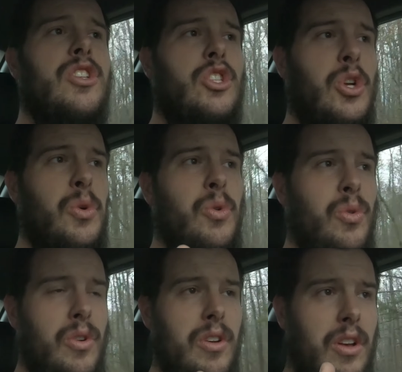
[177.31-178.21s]
to
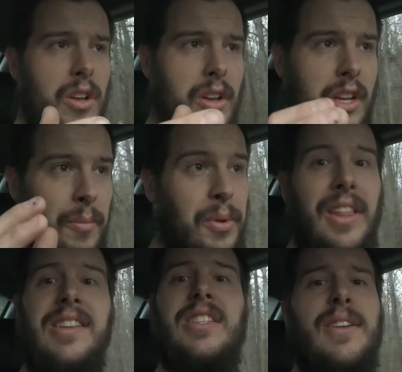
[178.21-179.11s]

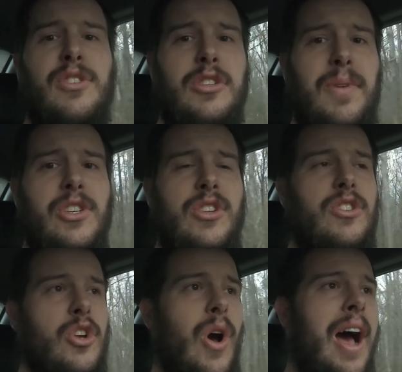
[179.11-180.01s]
completely stiff suspension.
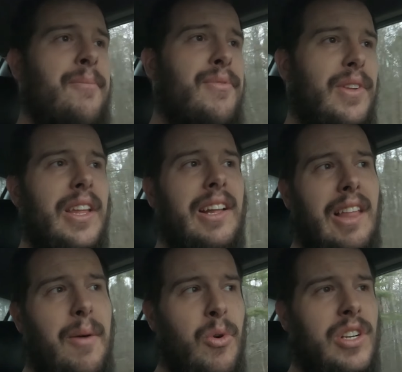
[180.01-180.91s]
So I'm feeling a
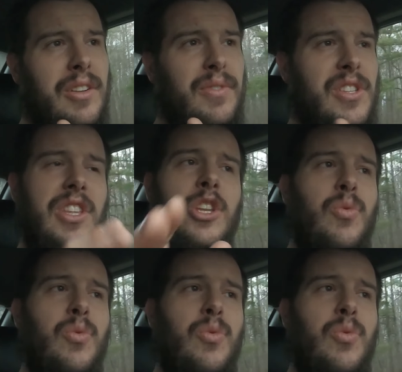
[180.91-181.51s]
lot more difference than you